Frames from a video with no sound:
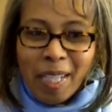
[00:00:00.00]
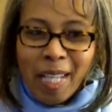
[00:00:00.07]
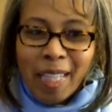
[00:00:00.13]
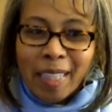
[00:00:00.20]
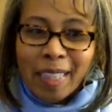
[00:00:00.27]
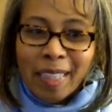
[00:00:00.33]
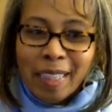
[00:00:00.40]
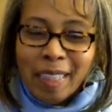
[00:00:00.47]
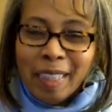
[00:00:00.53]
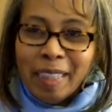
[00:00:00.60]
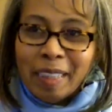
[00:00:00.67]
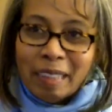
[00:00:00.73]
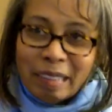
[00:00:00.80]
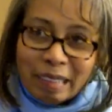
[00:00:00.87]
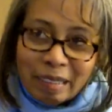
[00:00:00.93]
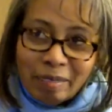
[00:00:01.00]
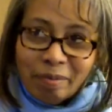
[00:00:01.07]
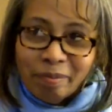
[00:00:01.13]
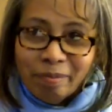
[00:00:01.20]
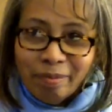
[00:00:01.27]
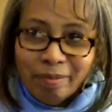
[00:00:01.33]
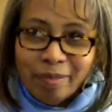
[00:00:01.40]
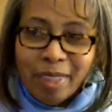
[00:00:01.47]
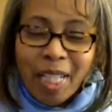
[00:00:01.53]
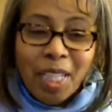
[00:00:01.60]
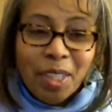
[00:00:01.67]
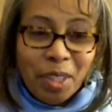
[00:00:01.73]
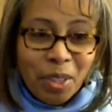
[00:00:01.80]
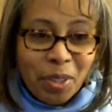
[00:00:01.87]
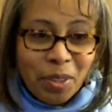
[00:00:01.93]
at least
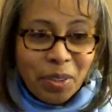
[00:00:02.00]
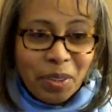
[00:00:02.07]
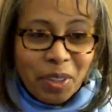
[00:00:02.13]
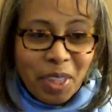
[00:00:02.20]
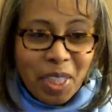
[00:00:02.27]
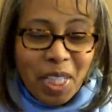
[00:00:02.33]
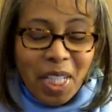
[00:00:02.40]
10 years,